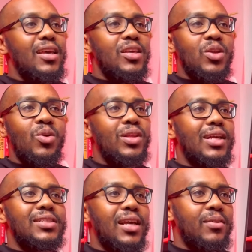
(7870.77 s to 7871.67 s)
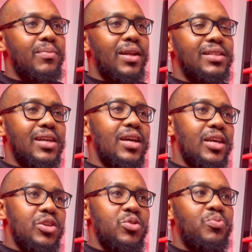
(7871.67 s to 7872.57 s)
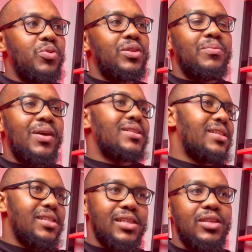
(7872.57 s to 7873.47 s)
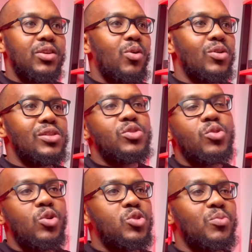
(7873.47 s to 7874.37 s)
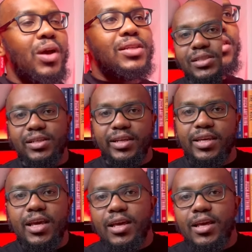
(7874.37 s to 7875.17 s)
That channel manager, you put the message, it goes automatically.